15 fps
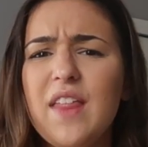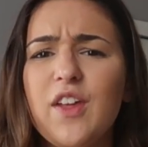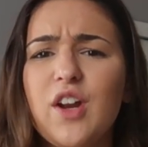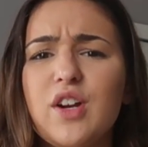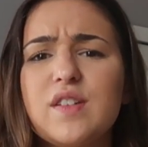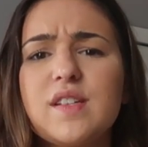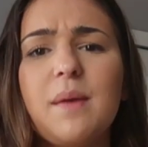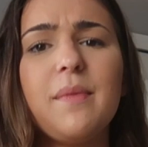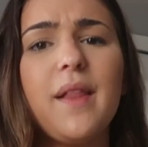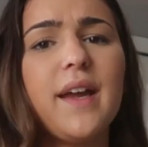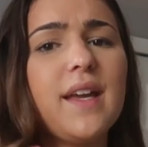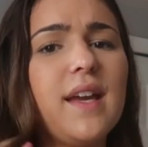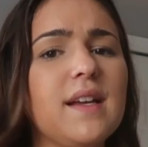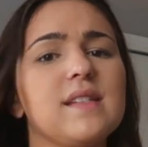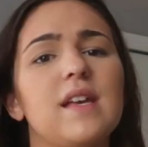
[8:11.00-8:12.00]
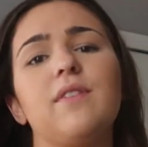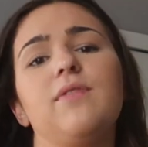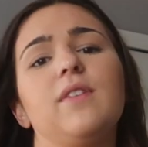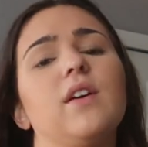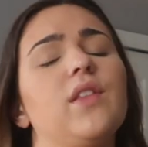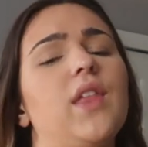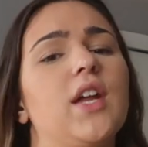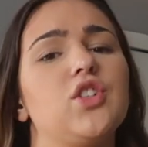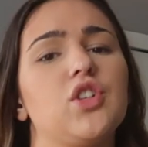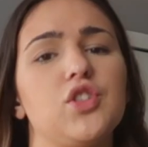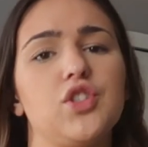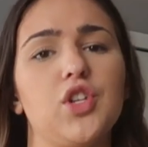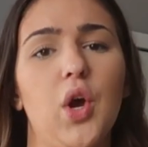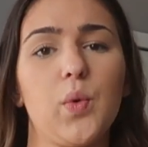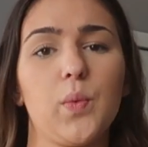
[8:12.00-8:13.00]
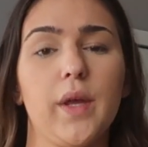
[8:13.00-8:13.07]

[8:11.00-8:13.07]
there are some leggings I feel that just don't